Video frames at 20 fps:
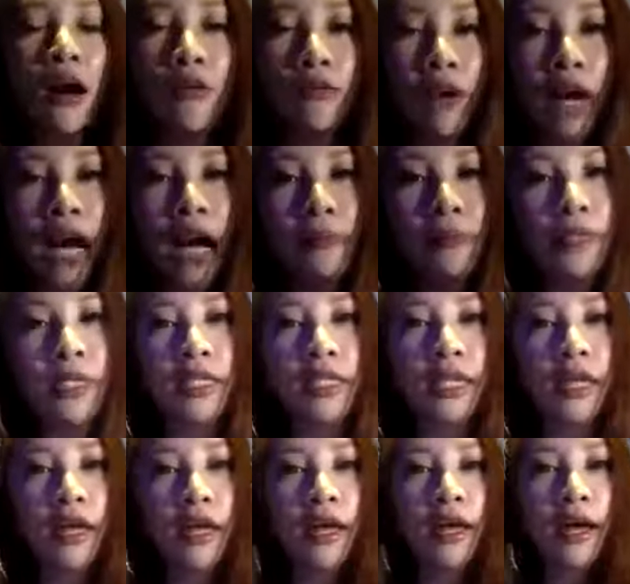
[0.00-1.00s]
of Cups.
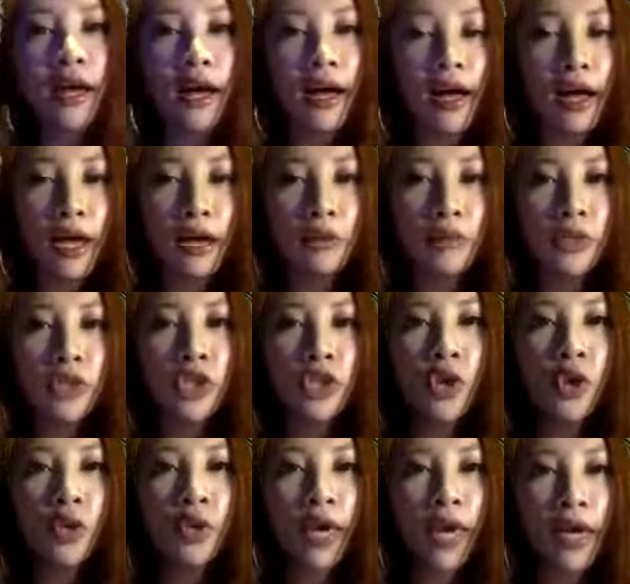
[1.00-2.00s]
Um,
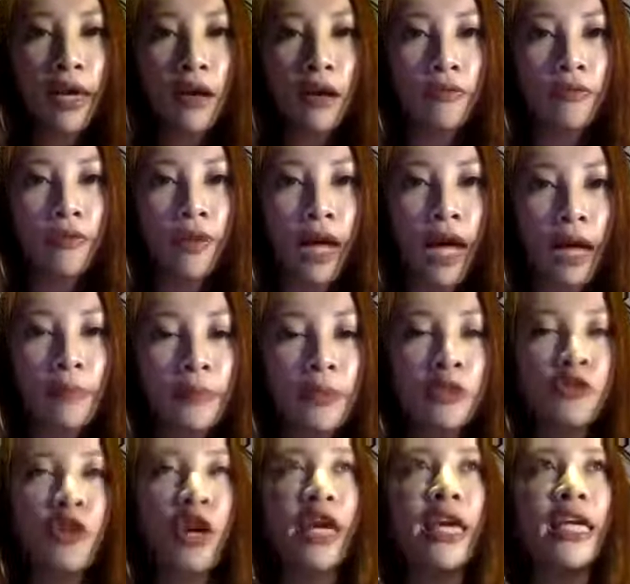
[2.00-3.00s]
so King of
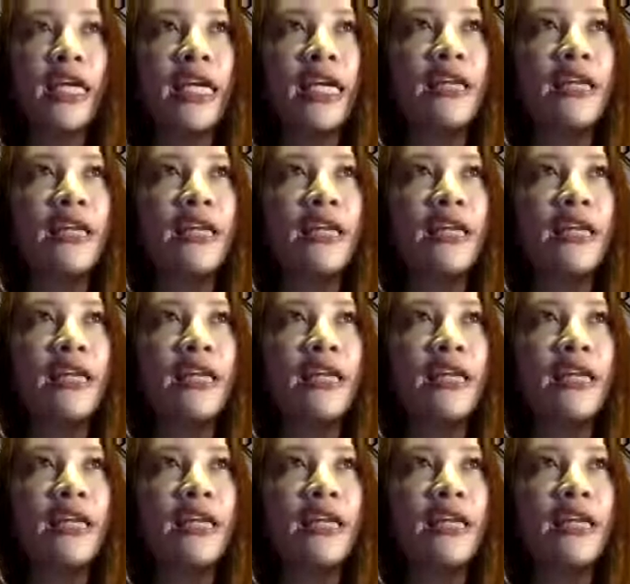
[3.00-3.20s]
Cups, right,